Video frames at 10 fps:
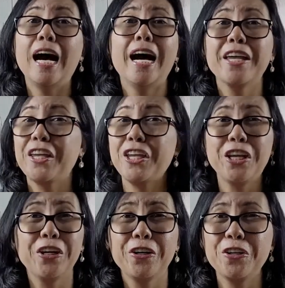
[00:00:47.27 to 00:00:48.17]
I
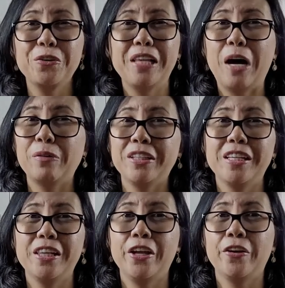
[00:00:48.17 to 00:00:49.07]
hear you loud and
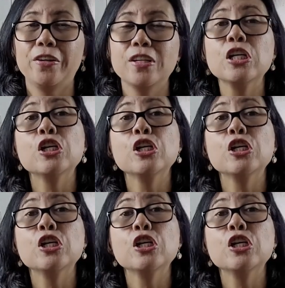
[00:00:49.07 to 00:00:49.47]
clear.